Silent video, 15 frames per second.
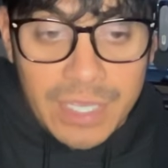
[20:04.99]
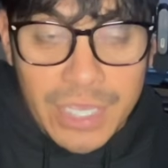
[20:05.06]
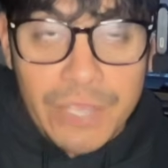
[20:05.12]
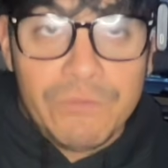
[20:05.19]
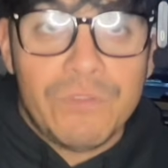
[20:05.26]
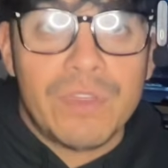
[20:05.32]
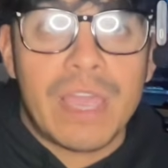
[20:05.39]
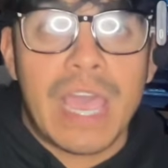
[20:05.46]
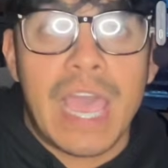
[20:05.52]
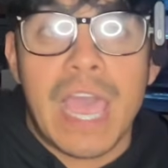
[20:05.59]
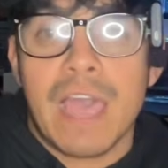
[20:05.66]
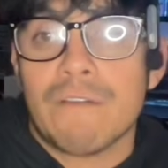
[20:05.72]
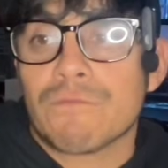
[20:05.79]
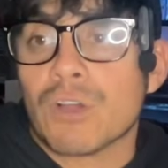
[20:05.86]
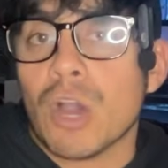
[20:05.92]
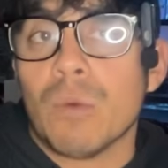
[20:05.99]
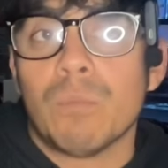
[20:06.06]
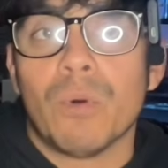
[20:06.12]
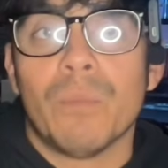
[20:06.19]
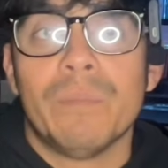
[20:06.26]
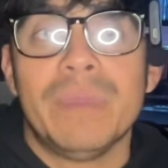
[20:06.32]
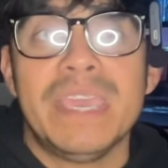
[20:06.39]
If you have
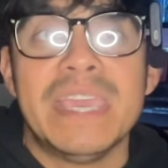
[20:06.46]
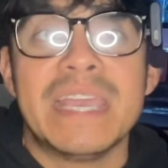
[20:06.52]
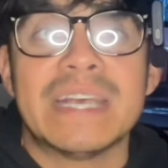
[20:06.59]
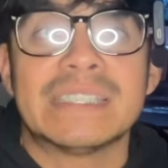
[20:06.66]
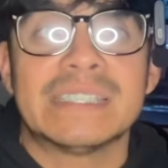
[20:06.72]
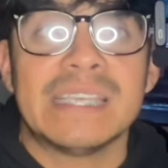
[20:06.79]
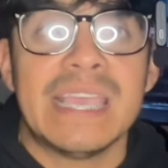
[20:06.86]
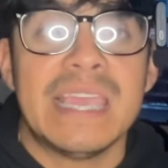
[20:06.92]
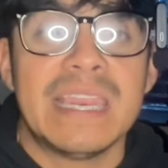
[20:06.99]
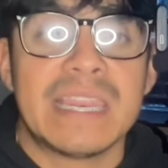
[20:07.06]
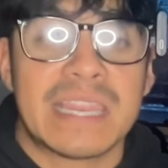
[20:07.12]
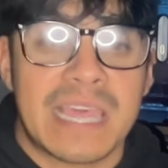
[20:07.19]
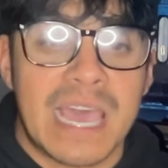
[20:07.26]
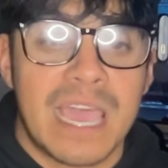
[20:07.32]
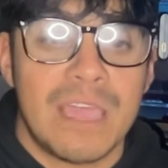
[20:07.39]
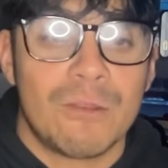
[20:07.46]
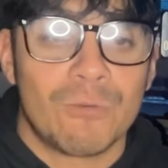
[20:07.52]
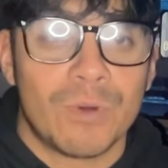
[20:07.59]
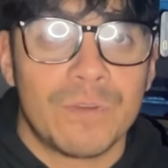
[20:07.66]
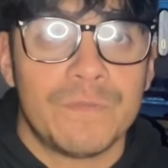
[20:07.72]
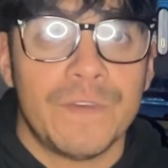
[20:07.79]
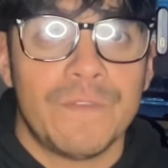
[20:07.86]
couple PSA 9
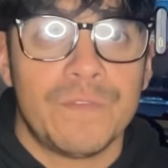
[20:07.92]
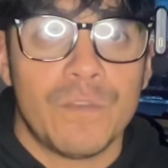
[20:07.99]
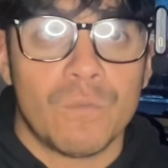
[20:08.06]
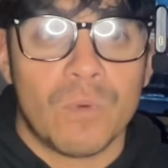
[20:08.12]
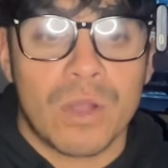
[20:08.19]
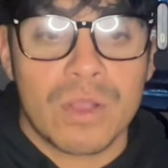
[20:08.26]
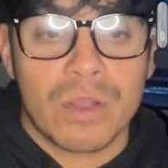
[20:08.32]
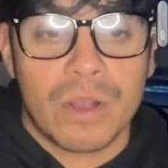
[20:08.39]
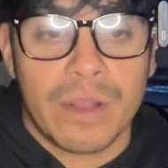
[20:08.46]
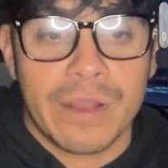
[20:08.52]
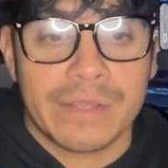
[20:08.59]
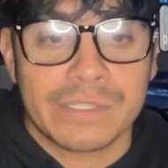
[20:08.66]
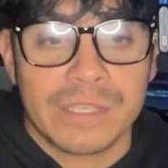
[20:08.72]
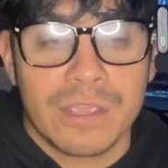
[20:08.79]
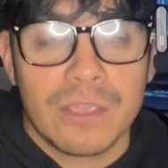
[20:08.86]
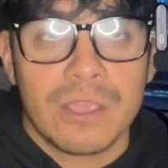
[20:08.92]
151 cards,